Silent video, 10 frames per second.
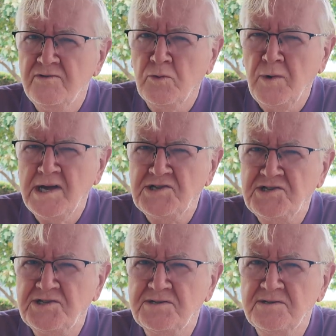the
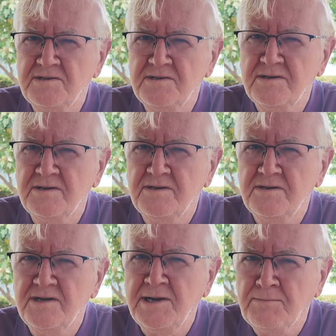West,
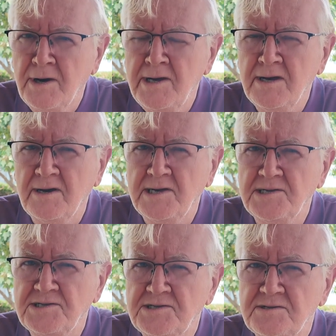in my
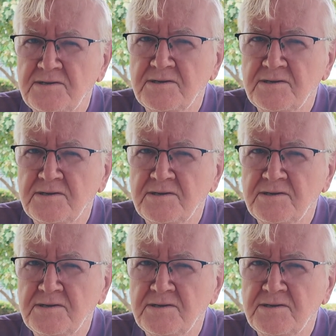eyes,